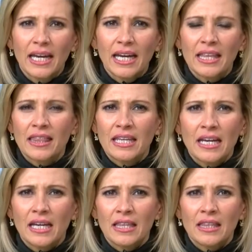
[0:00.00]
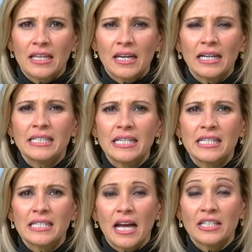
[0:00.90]
the the
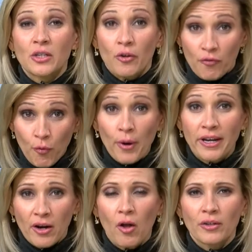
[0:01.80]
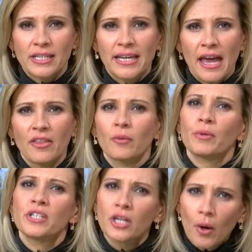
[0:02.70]
idea is not to avoid it altogether,
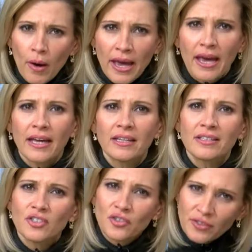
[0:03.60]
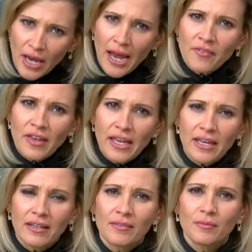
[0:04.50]
but to go ahead, dive
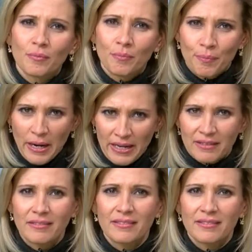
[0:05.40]
in, but